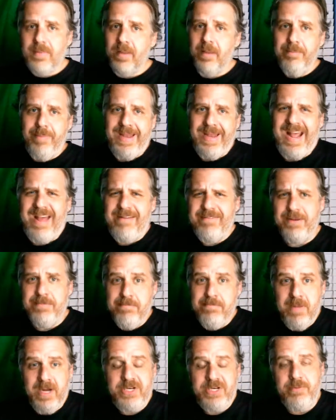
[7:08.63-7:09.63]
but having
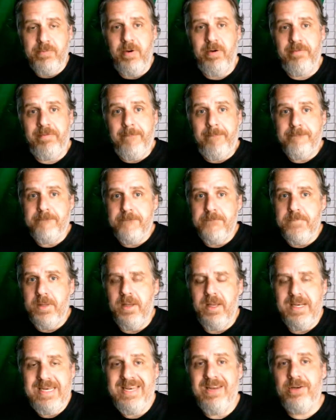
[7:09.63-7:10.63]
much more of a
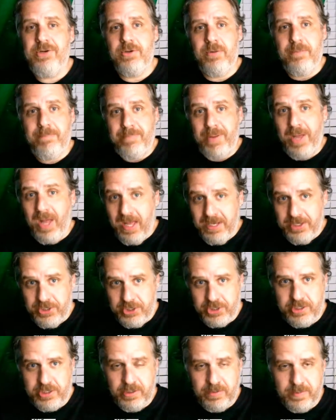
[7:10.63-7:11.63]
initial
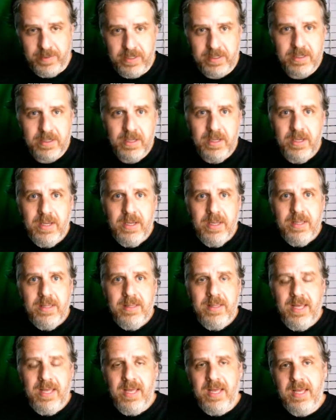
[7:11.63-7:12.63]
punch to it
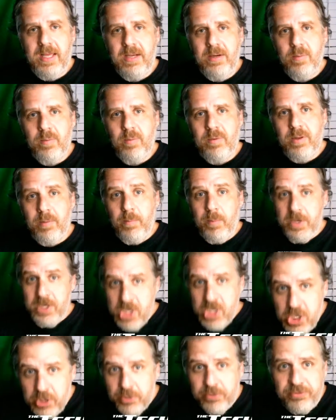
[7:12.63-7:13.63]
than than we're
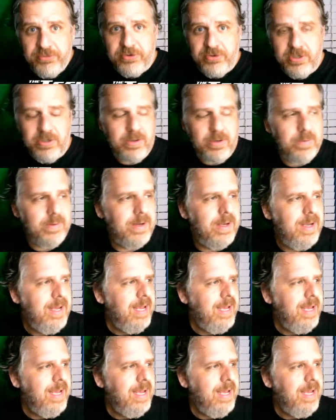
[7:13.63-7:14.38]
used to,